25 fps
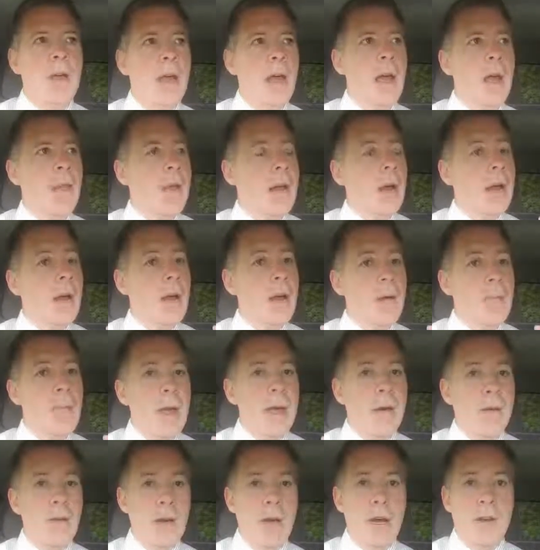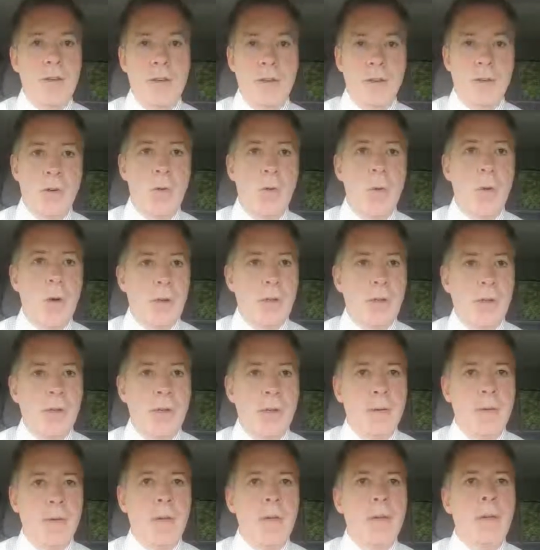And then I make reductions
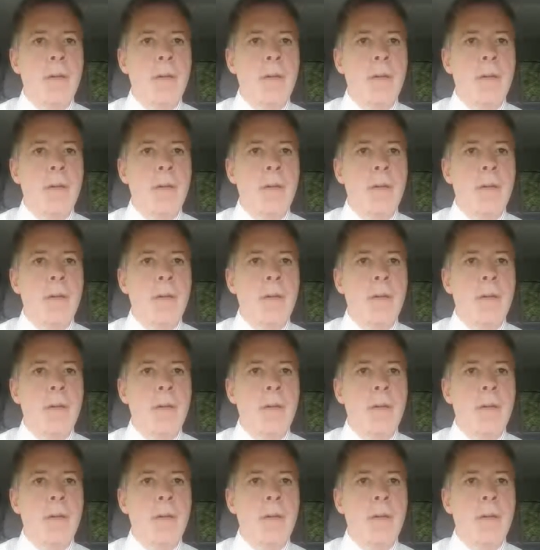accordingly.